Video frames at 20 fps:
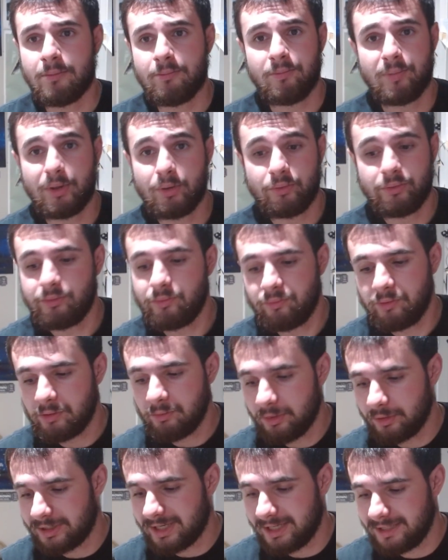But we
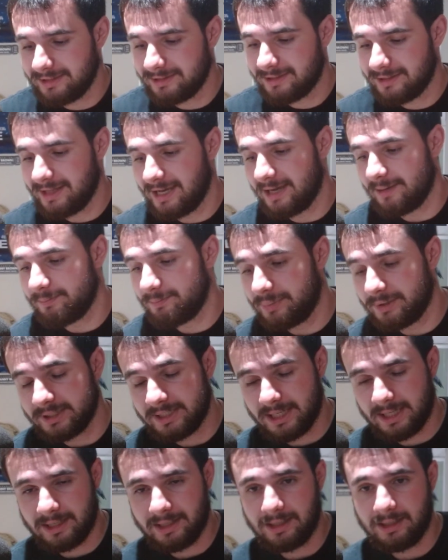won't get into that. But
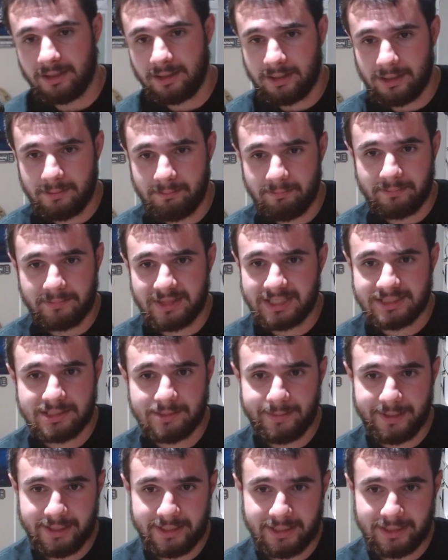yeah, that's
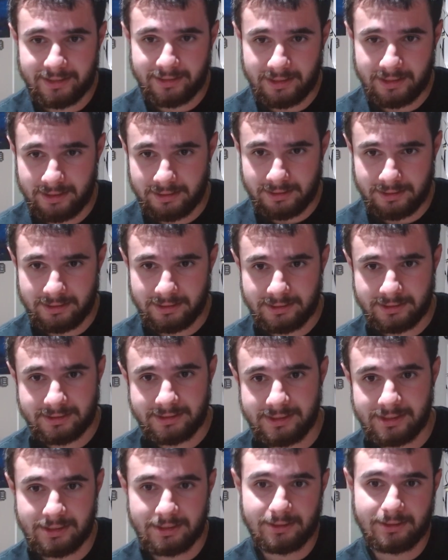about it.
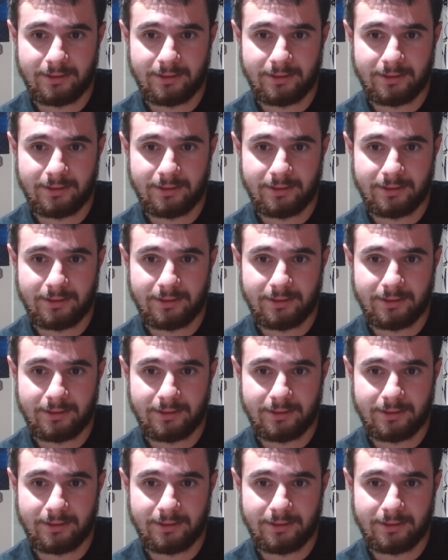See ya.